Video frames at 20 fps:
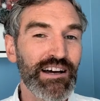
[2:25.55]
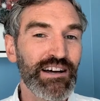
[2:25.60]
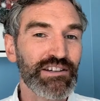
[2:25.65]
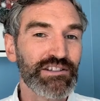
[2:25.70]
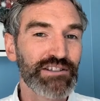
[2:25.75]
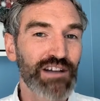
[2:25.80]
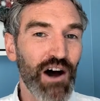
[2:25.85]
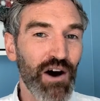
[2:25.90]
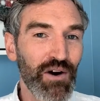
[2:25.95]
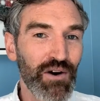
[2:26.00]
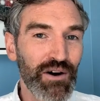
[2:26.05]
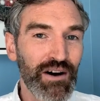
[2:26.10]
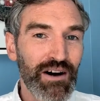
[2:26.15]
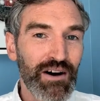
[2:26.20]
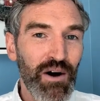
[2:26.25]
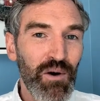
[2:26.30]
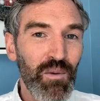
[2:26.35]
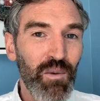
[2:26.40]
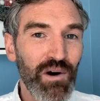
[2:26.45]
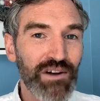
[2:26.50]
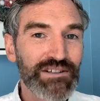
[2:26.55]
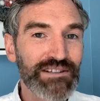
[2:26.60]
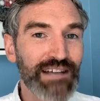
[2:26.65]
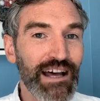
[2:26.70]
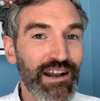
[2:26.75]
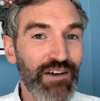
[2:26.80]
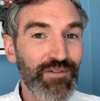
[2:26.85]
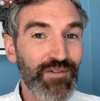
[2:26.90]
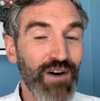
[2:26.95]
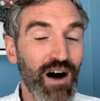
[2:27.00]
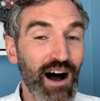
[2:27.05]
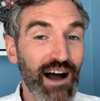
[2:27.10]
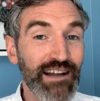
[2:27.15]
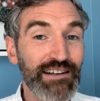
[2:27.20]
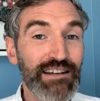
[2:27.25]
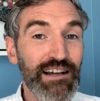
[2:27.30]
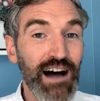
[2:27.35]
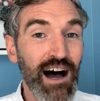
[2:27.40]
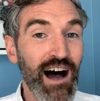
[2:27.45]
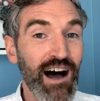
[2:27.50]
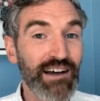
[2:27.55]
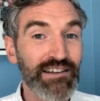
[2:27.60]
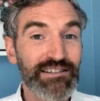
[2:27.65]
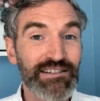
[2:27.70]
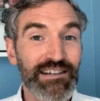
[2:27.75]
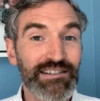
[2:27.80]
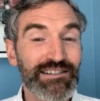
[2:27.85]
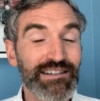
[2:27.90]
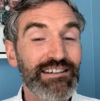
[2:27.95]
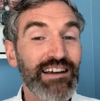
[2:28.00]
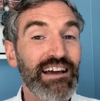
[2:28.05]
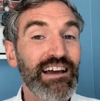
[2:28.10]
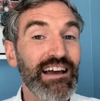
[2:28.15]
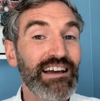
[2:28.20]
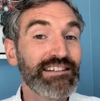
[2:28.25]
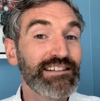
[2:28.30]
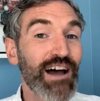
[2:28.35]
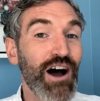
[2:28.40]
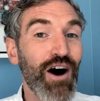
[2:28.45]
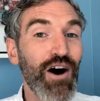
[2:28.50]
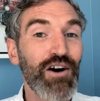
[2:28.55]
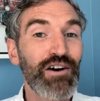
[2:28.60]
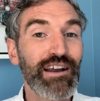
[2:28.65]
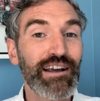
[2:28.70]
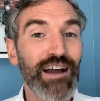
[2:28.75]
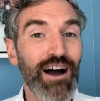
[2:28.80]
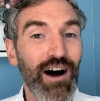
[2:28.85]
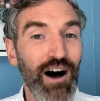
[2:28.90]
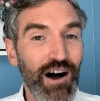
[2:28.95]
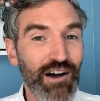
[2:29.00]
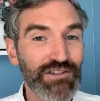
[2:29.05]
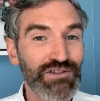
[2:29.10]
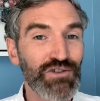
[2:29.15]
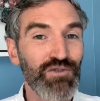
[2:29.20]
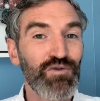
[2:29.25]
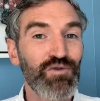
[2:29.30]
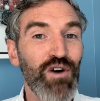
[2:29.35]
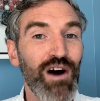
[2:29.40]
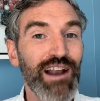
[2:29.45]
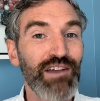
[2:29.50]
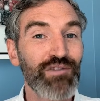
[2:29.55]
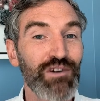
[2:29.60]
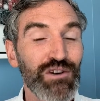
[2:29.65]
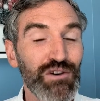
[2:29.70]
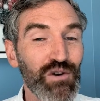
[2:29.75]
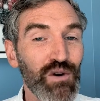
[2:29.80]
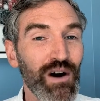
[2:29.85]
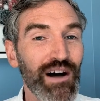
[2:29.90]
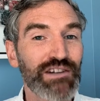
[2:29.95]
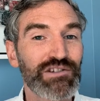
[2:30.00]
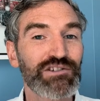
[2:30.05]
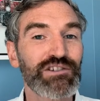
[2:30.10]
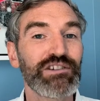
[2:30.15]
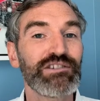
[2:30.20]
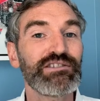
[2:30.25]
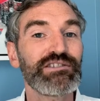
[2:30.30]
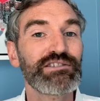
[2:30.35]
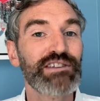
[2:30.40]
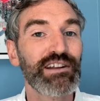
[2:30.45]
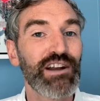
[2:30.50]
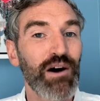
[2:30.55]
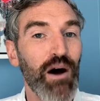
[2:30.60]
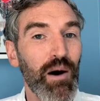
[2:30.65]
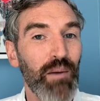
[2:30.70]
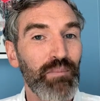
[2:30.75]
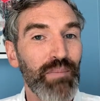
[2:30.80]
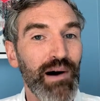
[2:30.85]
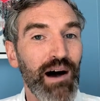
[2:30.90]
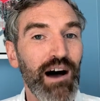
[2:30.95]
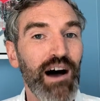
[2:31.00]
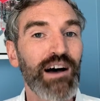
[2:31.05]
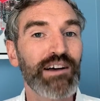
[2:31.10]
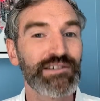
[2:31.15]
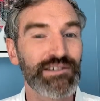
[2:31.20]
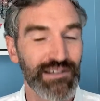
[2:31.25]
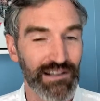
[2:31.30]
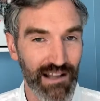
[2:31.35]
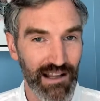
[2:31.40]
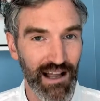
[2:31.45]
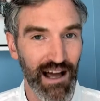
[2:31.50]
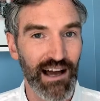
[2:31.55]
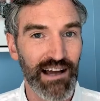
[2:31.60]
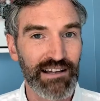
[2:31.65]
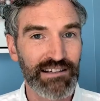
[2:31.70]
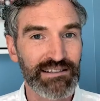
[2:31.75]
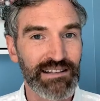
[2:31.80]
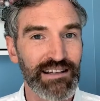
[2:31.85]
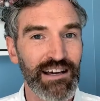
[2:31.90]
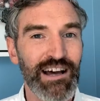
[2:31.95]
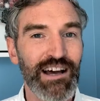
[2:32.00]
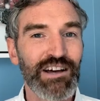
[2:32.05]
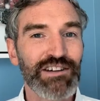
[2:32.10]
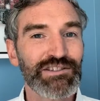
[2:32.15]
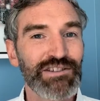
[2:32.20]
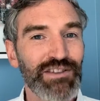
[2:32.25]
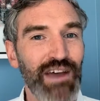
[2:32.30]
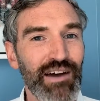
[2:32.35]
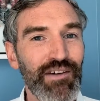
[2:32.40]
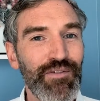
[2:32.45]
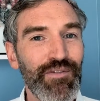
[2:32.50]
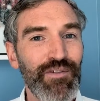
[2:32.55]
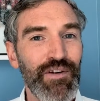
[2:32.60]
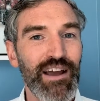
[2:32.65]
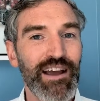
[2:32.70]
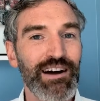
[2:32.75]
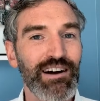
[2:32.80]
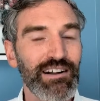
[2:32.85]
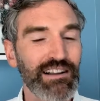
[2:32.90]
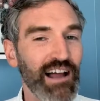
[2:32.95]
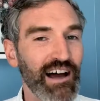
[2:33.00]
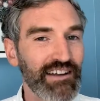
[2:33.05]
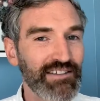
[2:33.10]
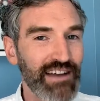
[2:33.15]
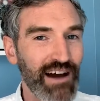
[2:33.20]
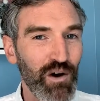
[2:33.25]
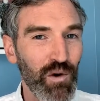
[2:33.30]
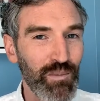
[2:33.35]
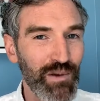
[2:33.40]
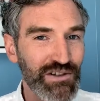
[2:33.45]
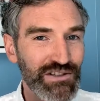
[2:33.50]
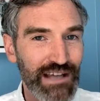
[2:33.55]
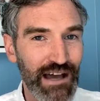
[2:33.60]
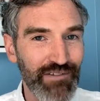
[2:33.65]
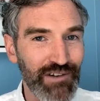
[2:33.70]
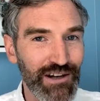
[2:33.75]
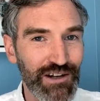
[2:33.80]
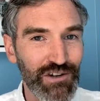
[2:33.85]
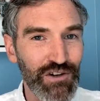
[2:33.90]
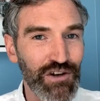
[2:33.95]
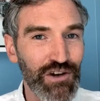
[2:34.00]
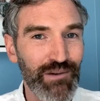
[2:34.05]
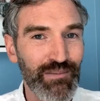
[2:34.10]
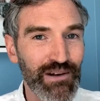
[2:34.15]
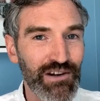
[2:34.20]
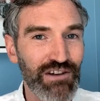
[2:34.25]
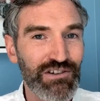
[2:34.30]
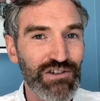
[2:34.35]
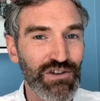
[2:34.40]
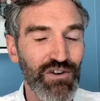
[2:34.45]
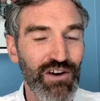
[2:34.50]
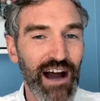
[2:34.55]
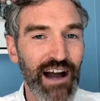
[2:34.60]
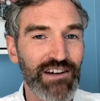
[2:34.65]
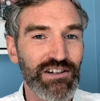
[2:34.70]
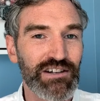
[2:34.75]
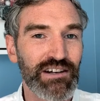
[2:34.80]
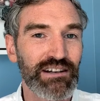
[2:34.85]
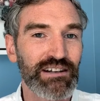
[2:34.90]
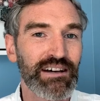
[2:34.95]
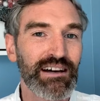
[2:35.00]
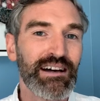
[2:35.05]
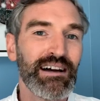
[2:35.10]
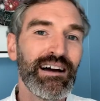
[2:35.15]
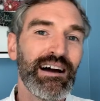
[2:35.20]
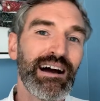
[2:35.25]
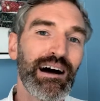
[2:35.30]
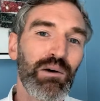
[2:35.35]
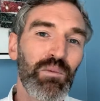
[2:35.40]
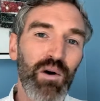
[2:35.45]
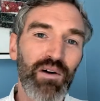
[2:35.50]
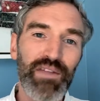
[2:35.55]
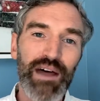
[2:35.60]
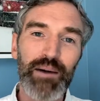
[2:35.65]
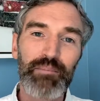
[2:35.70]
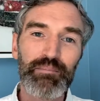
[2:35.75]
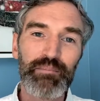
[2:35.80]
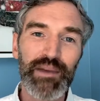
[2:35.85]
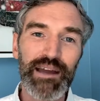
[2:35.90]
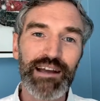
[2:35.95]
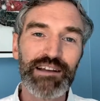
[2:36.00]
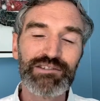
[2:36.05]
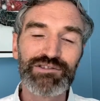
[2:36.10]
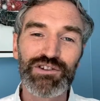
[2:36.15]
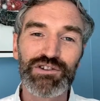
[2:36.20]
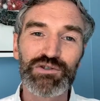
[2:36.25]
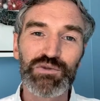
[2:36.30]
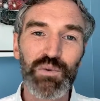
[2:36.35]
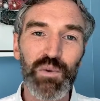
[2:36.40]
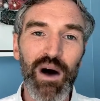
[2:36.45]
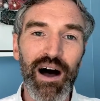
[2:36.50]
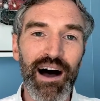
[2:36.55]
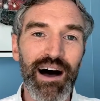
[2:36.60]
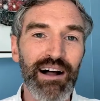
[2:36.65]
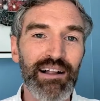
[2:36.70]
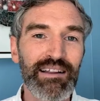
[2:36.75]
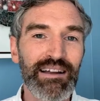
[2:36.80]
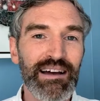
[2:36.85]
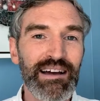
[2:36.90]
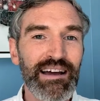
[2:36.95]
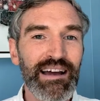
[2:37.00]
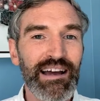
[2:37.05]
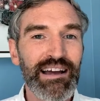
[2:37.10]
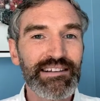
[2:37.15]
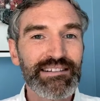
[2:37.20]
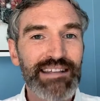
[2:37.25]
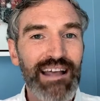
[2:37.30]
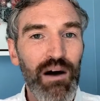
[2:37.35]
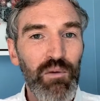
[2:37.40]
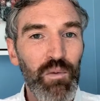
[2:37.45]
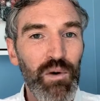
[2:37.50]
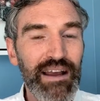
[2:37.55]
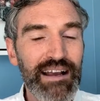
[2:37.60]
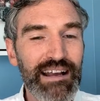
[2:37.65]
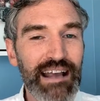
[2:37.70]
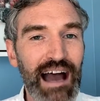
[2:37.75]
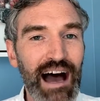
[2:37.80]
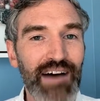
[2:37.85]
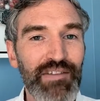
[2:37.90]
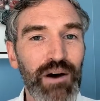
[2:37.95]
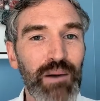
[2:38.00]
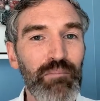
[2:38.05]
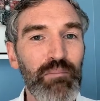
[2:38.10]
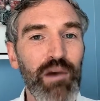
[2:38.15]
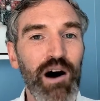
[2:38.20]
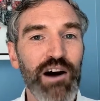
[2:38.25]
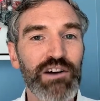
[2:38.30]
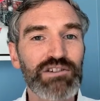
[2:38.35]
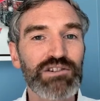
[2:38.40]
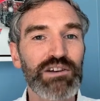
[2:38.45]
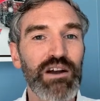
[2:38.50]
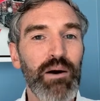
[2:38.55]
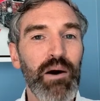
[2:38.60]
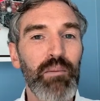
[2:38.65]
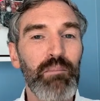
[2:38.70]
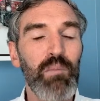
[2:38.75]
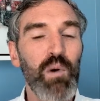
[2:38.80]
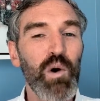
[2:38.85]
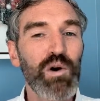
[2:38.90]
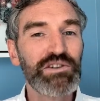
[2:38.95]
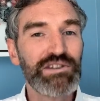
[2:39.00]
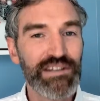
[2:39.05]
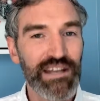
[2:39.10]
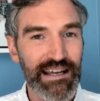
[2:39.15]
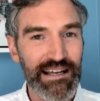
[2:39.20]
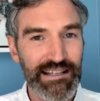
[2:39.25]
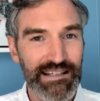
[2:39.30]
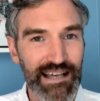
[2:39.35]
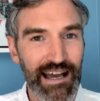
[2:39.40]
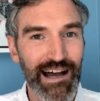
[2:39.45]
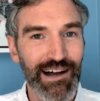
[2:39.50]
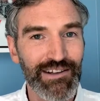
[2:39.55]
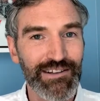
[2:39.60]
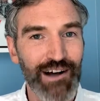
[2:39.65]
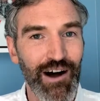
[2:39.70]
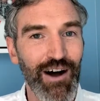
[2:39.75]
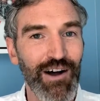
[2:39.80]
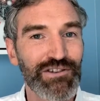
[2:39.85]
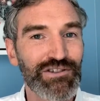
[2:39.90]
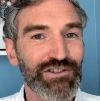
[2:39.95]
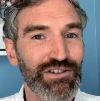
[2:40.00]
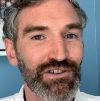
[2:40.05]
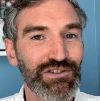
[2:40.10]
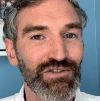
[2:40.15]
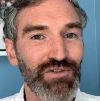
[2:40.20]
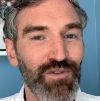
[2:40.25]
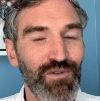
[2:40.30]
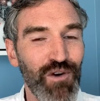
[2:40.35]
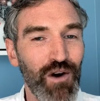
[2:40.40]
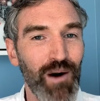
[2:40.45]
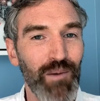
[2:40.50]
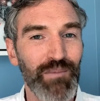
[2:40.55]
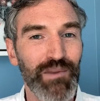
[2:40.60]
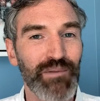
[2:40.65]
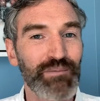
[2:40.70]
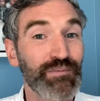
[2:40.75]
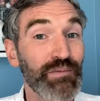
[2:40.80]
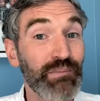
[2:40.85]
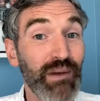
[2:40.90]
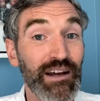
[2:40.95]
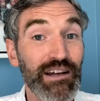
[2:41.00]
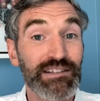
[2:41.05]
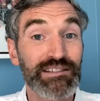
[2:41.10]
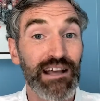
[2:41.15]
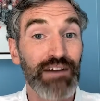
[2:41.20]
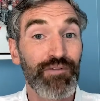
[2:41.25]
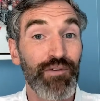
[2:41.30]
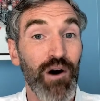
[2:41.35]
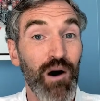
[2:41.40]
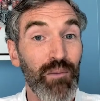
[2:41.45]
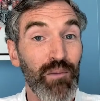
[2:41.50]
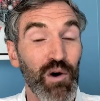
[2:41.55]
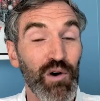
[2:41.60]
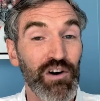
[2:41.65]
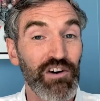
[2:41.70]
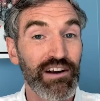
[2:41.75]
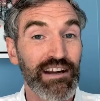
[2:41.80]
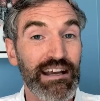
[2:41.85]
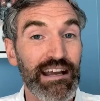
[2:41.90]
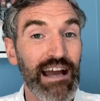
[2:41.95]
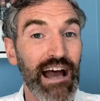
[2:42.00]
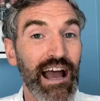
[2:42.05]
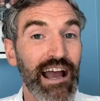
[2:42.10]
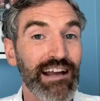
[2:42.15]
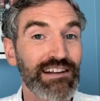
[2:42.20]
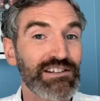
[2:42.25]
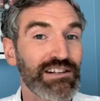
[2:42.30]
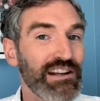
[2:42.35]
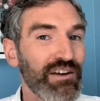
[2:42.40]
So what Settify does is it only asks relevant questions that are personalized, so they feel like they're almost having a human interaction. And what that means as well is that we gather much more detailed answers from them because they're far more engaged.